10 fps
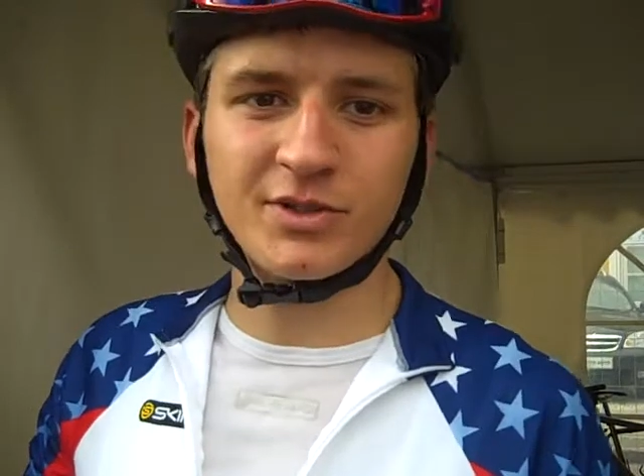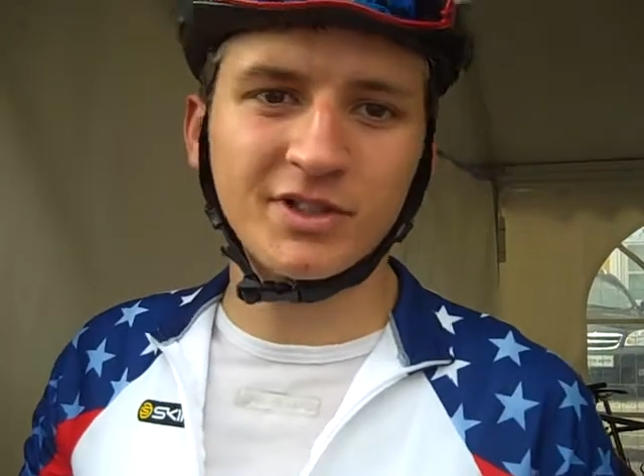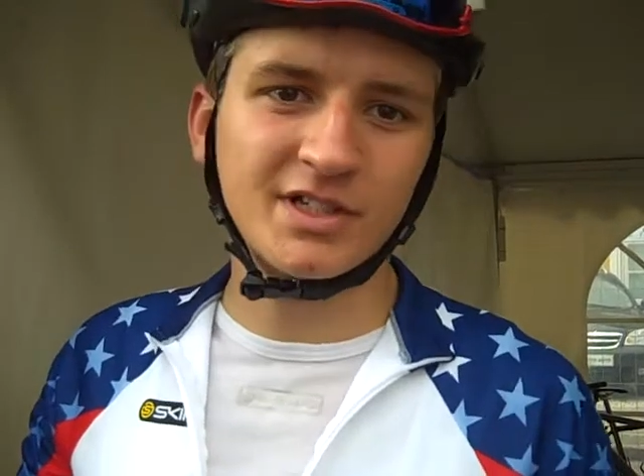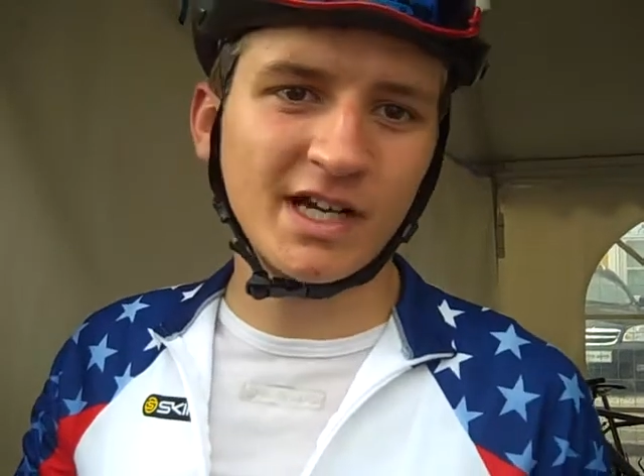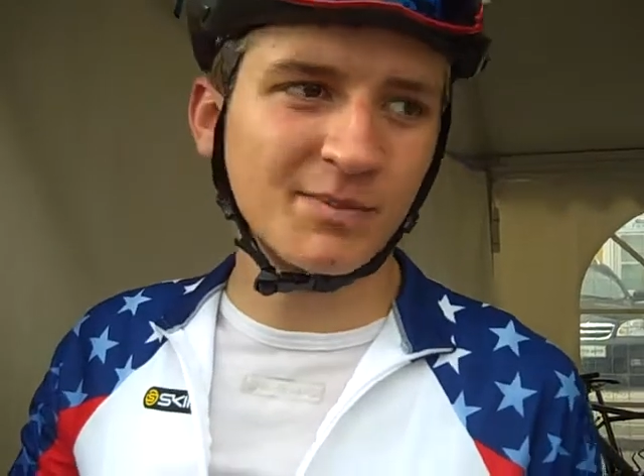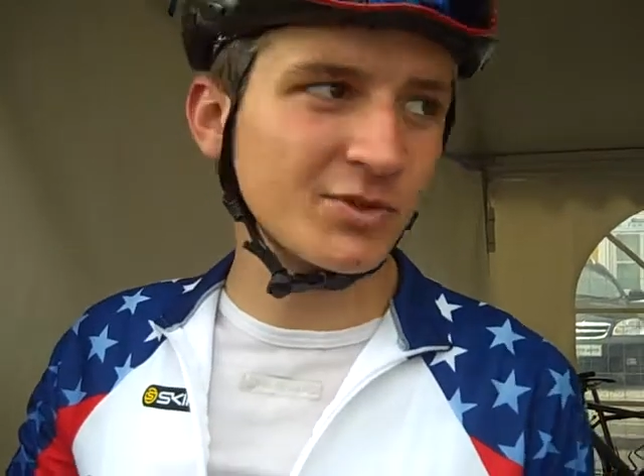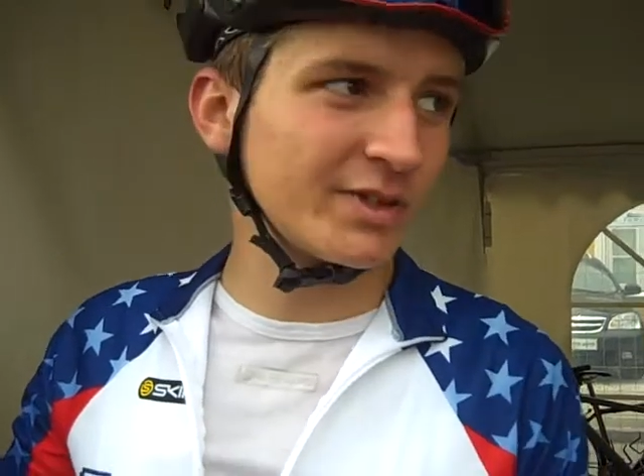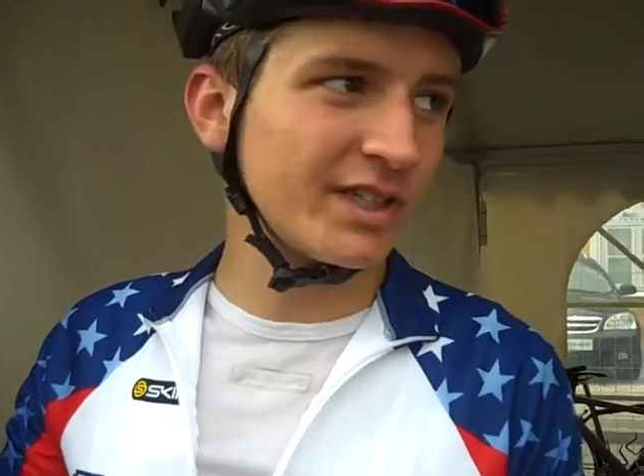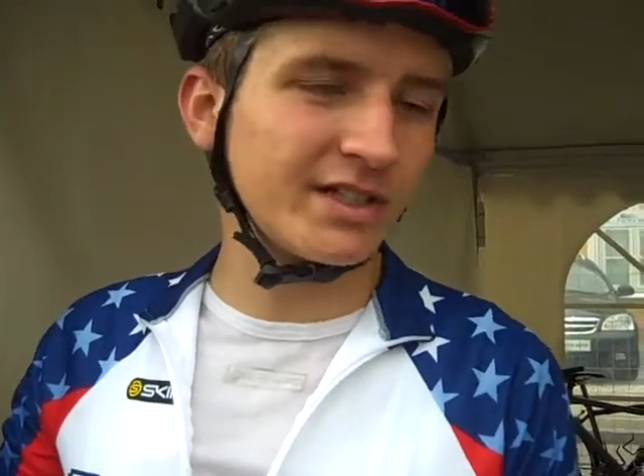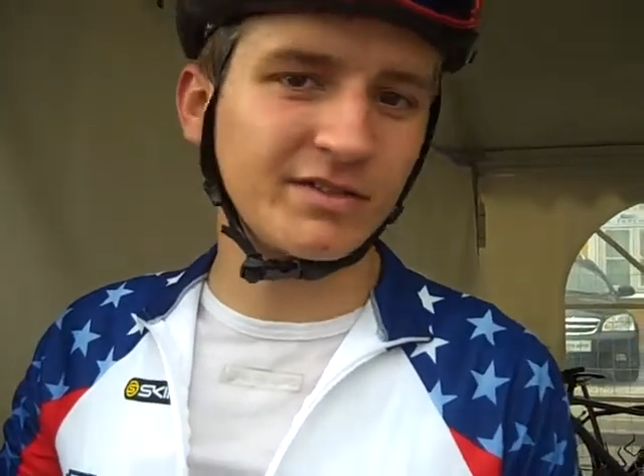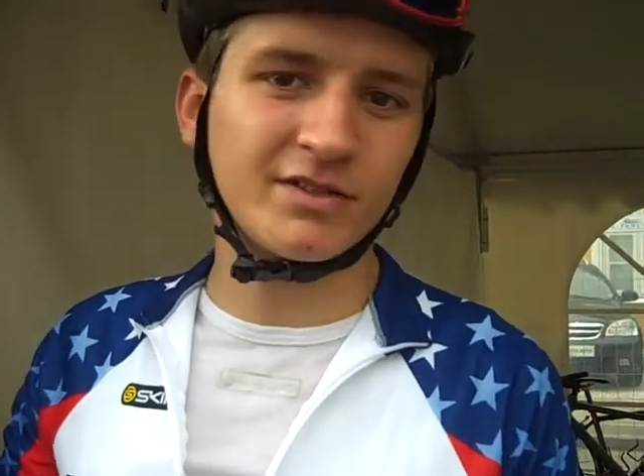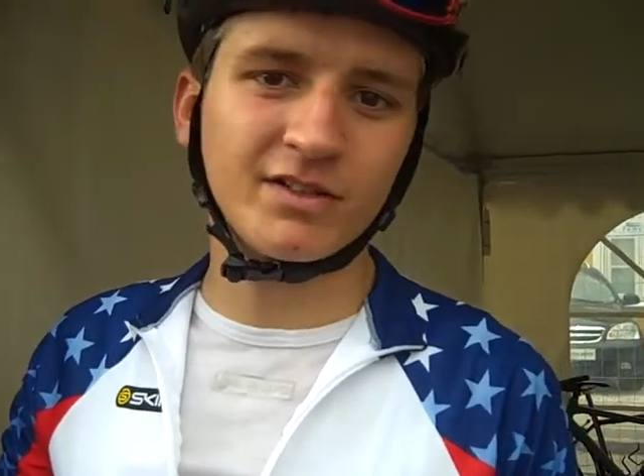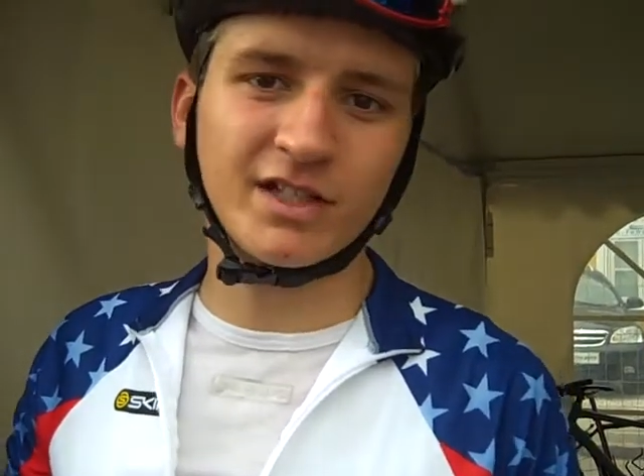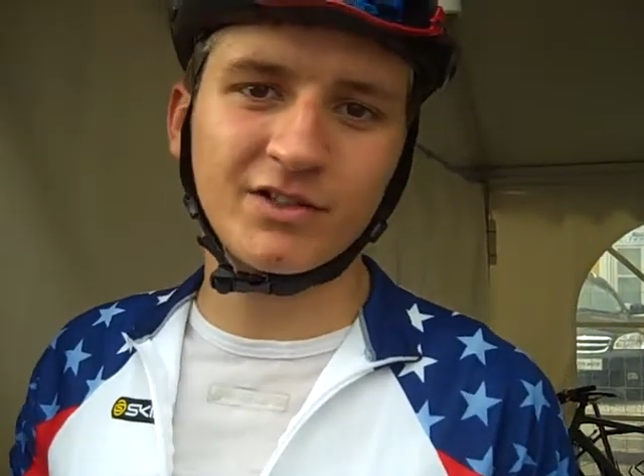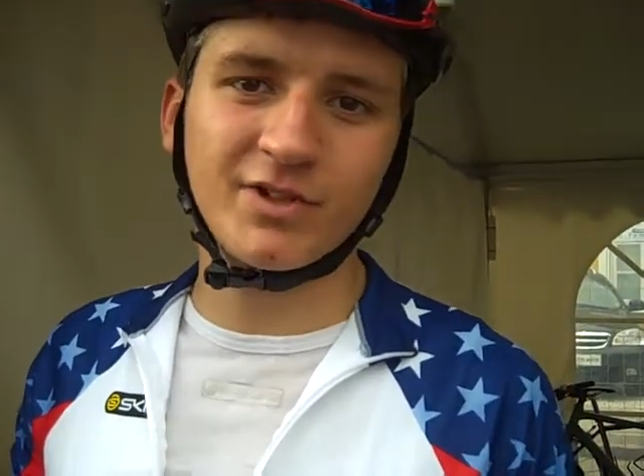in the top 20 and
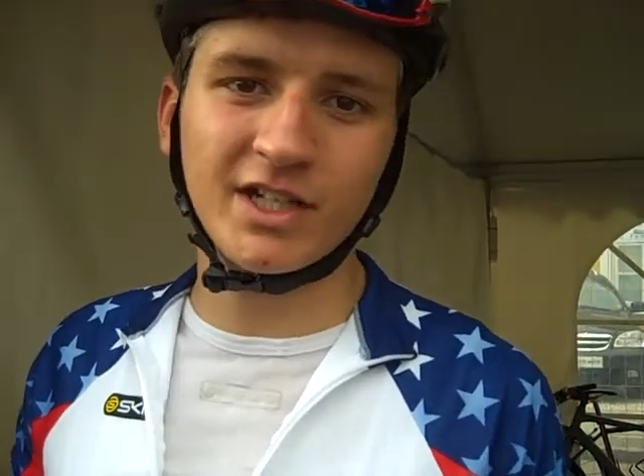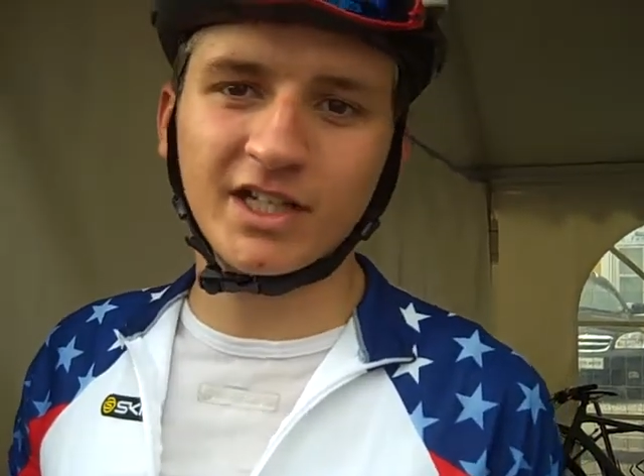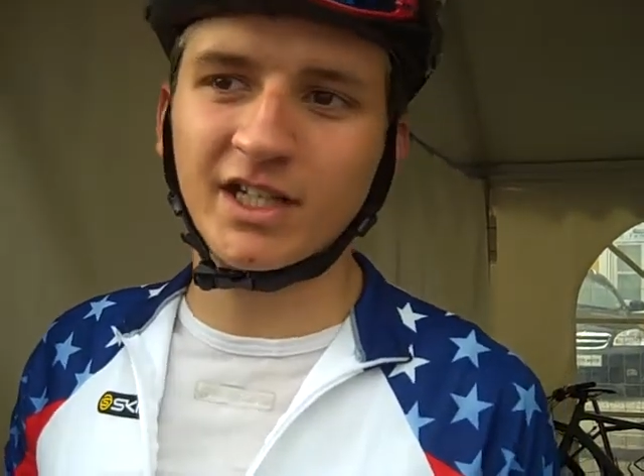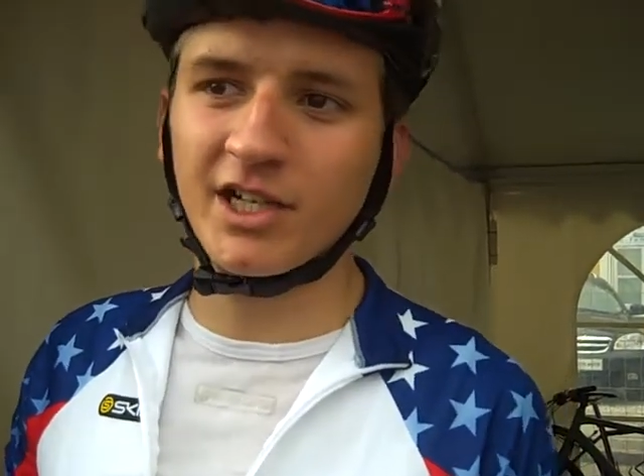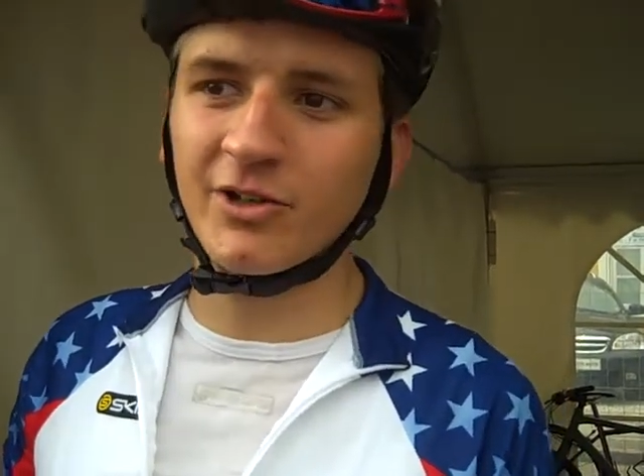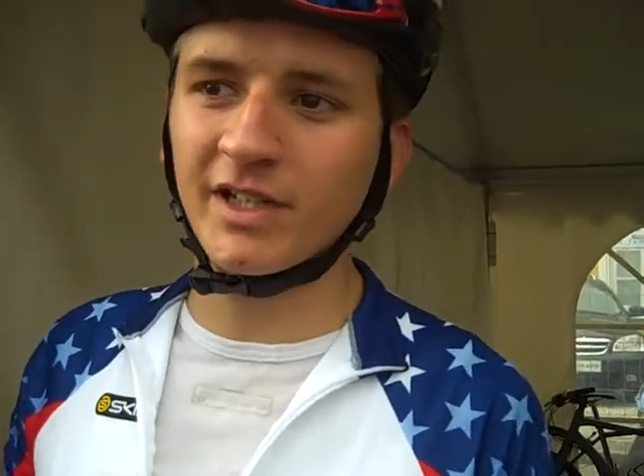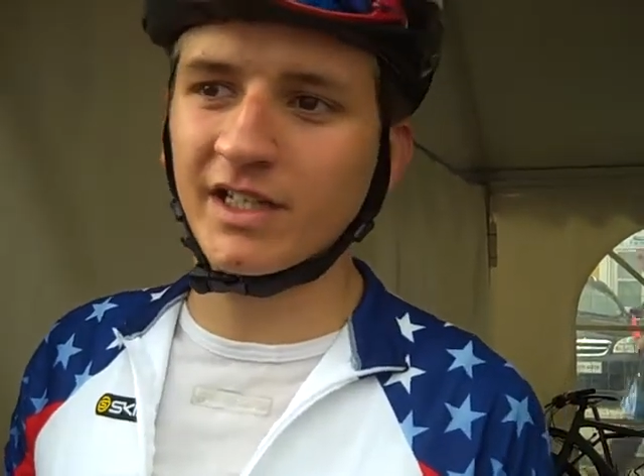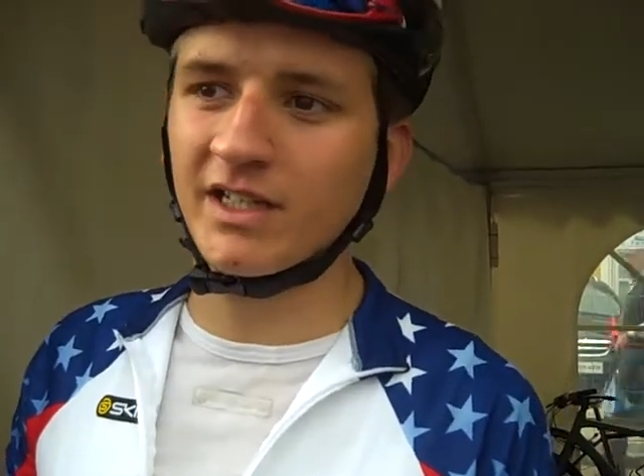getting ready to get going.